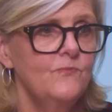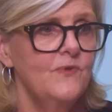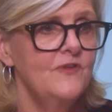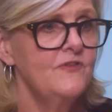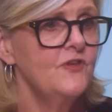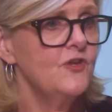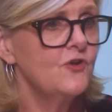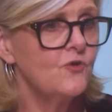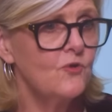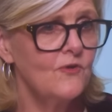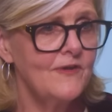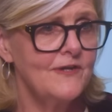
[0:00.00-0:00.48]

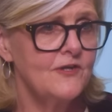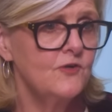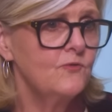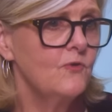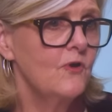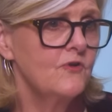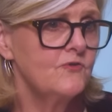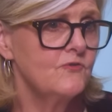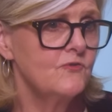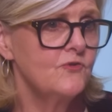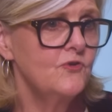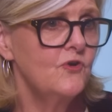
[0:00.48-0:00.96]
Whether you call that a
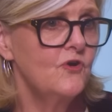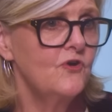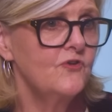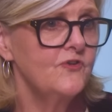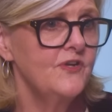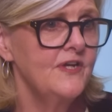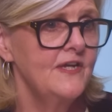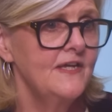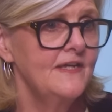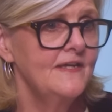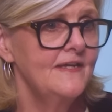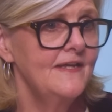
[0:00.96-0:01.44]
quota or not,
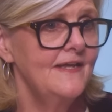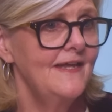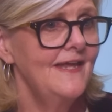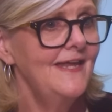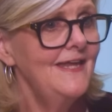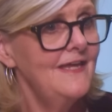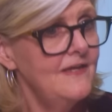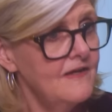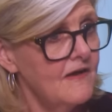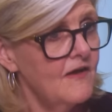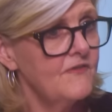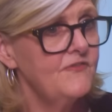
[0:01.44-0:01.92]

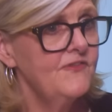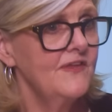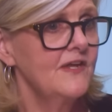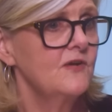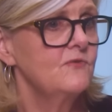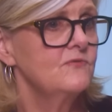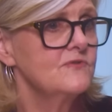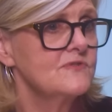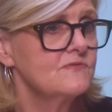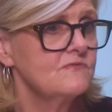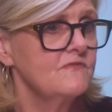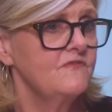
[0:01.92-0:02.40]
he, I
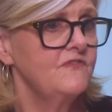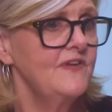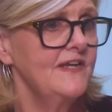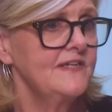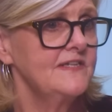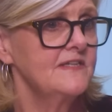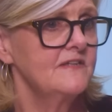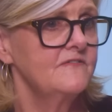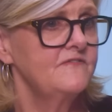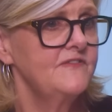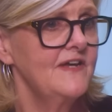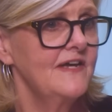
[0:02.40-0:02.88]
think, was
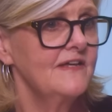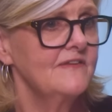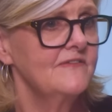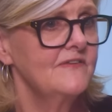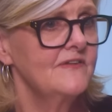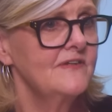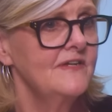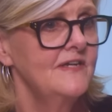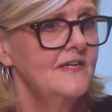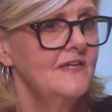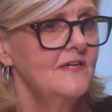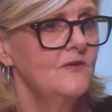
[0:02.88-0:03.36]
reflecting the fact
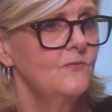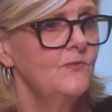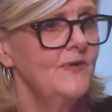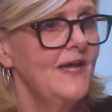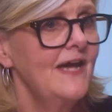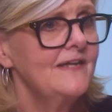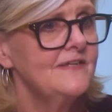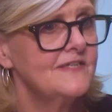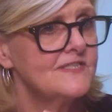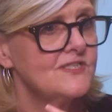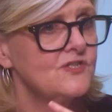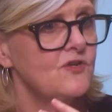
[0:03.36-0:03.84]
that we
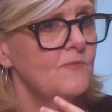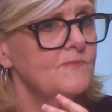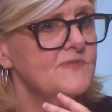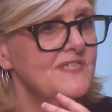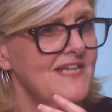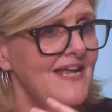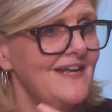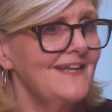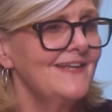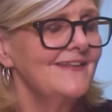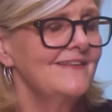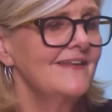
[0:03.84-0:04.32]
had to stop
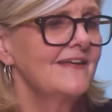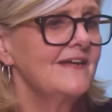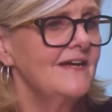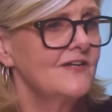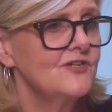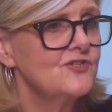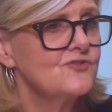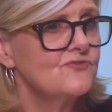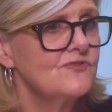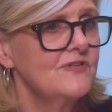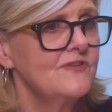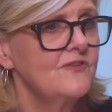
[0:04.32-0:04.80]
telling the
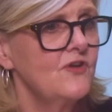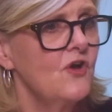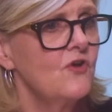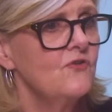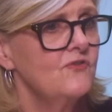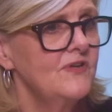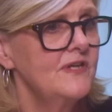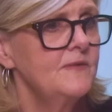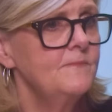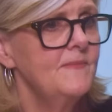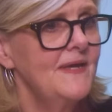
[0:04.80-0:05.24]
country that only